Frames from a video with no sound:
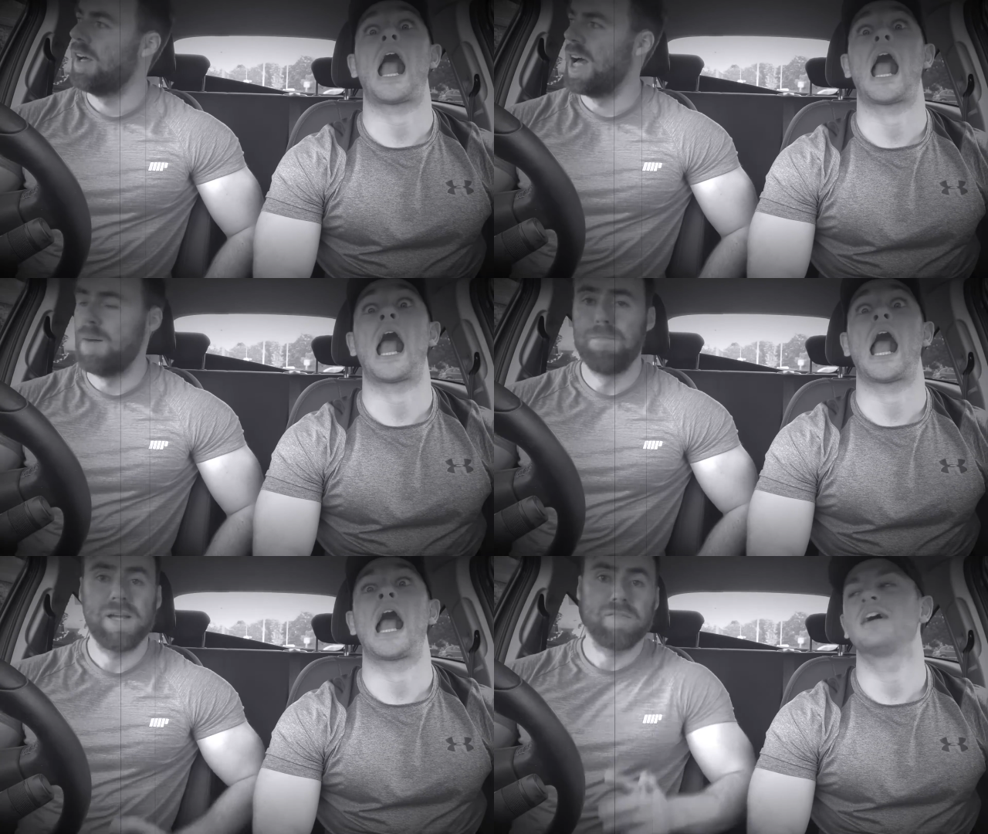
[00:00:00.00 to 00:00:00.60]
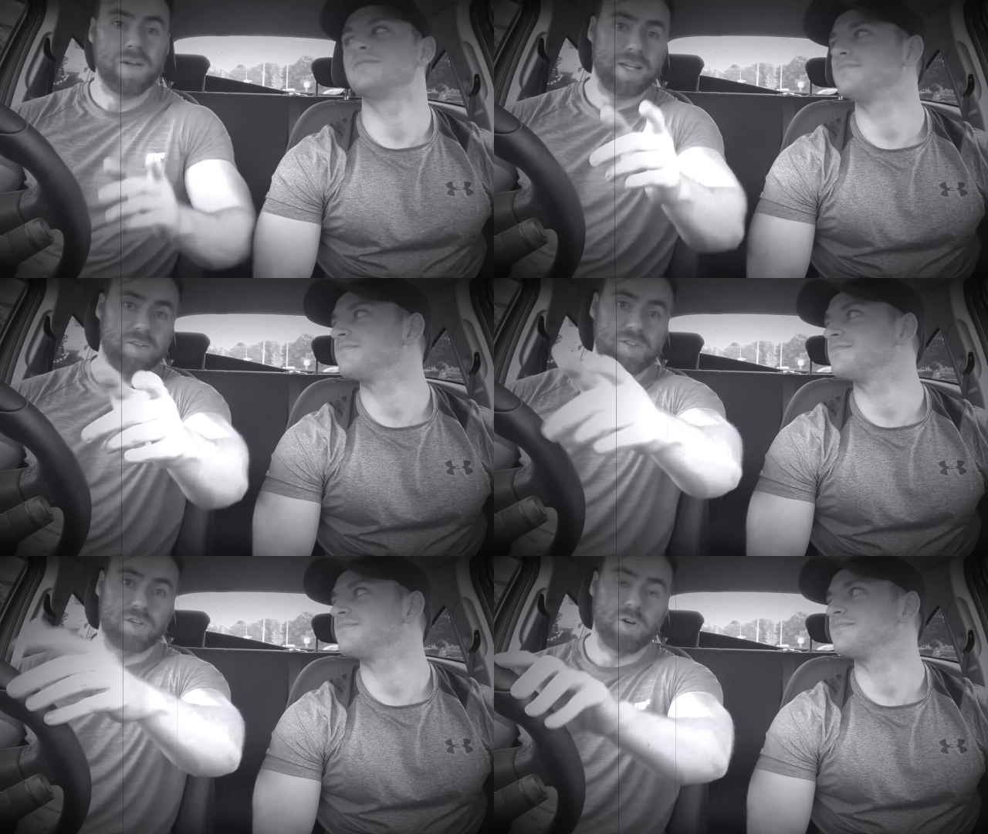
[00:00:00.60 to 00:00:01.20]
Speaker 1: Um, big
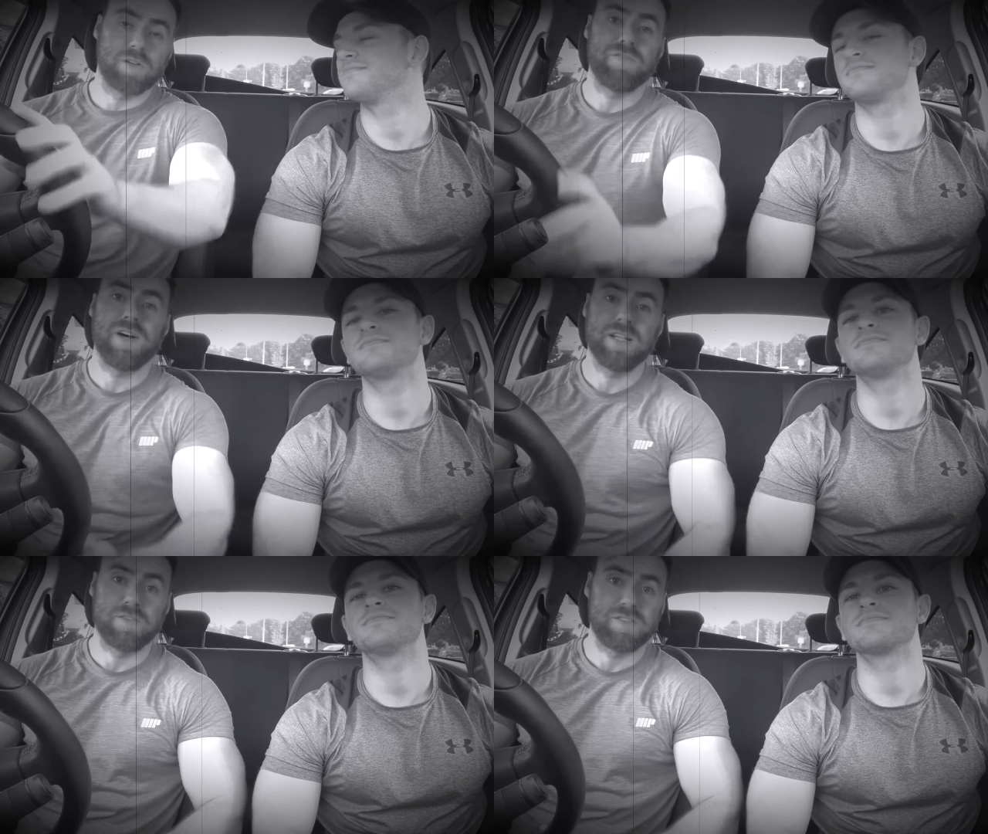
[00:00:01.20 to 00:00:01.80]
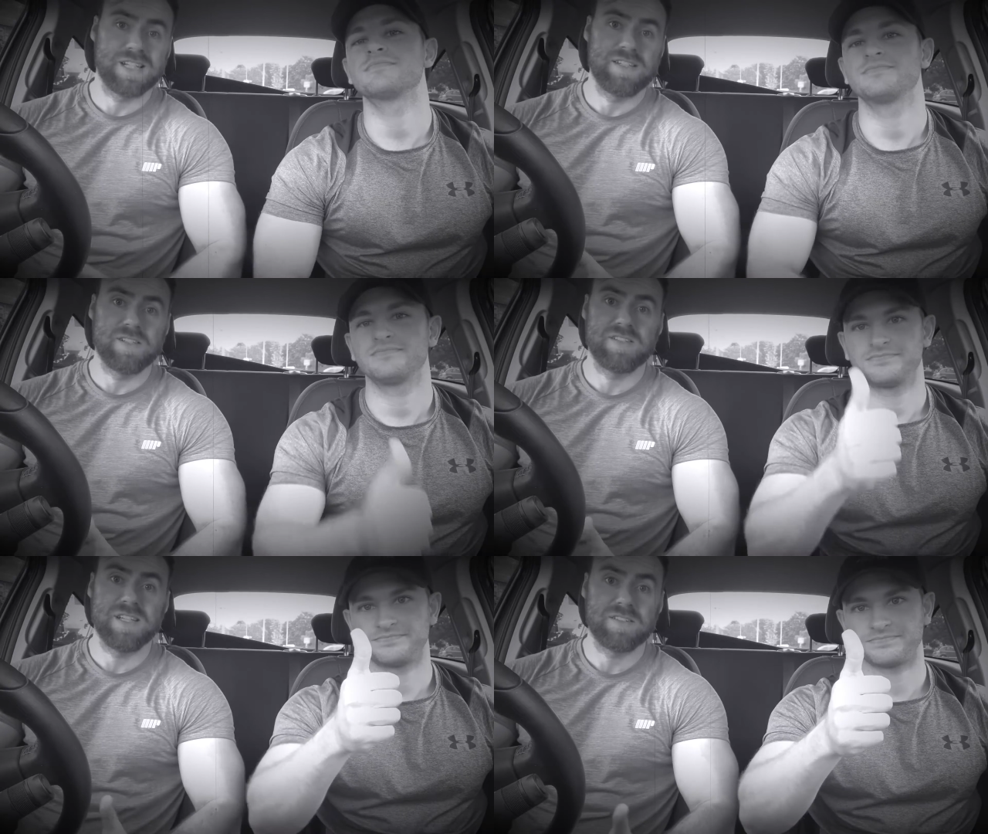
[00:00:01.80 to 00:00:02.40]
thank you to God of Thunder for
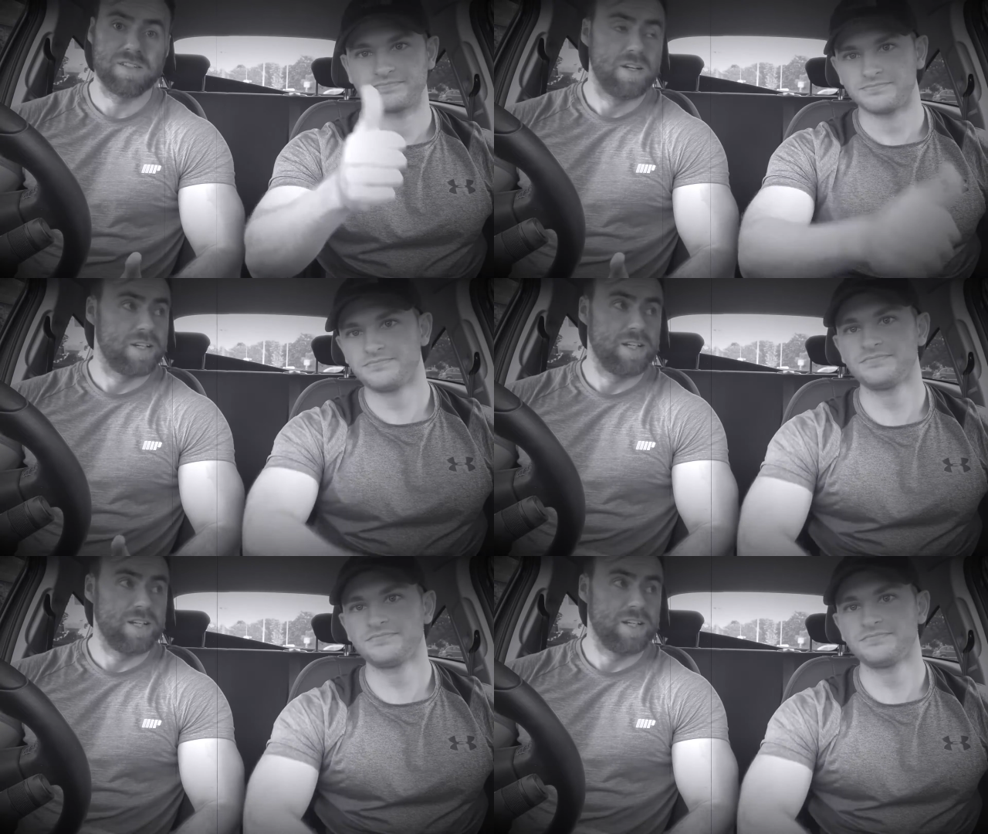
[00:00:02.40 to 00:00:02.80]
sending us this.